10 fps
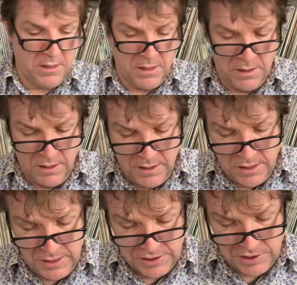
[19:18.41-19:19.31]
And
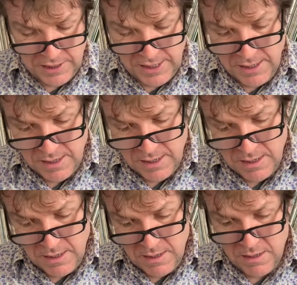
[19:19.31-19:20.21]
lastly,
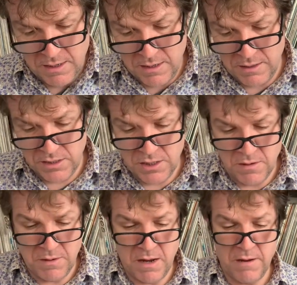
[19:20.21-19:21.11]
I
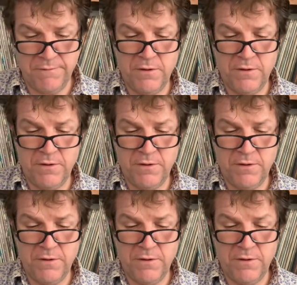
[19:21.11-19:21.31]
don't have a